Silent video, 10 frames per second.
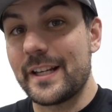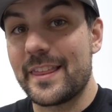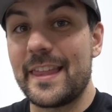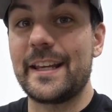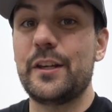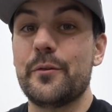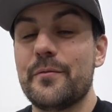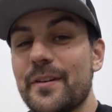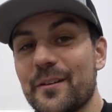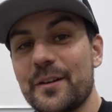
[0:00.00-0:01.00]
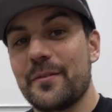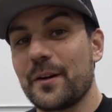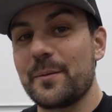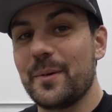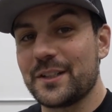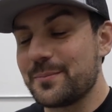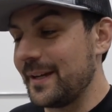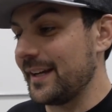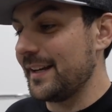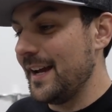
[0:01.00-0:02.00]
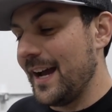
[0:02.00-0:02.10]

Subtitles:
Thank you very, very much, man.